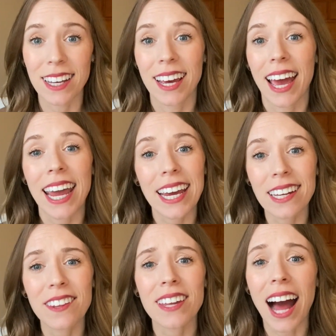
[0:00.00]

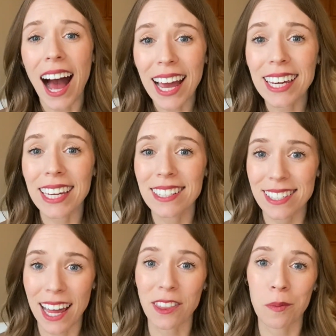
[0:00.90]
and that I can
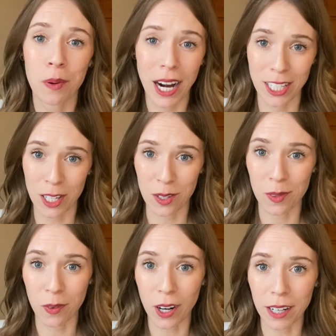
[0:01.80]
set the prices
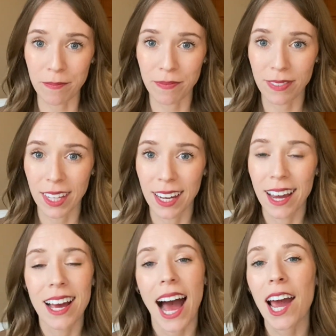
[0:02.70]
for.
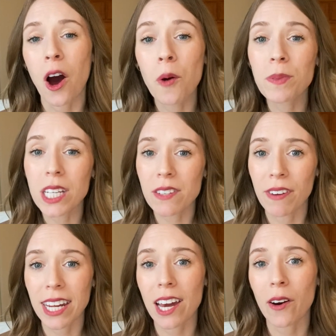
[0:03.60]
I hope this
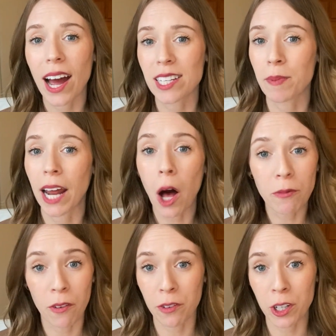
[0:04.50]
video has been
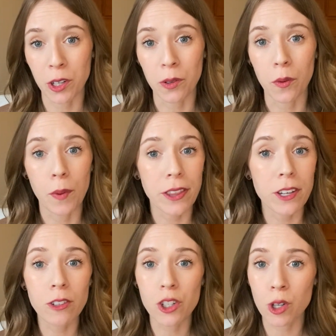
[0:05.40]
helpful for you, whether
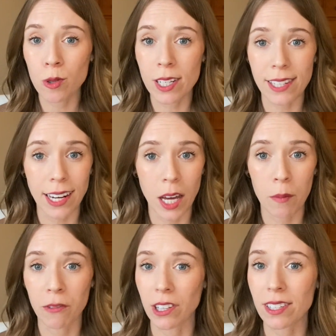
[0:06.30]
you choose to sign up
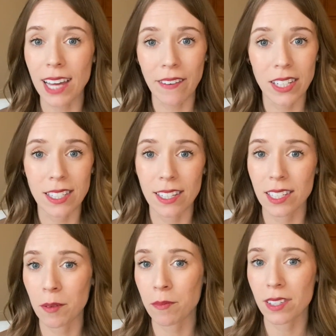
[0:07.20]
for the
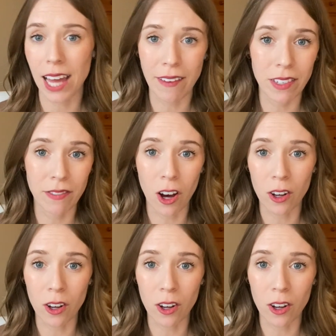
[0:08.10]
SavvySystem, SavvyVault,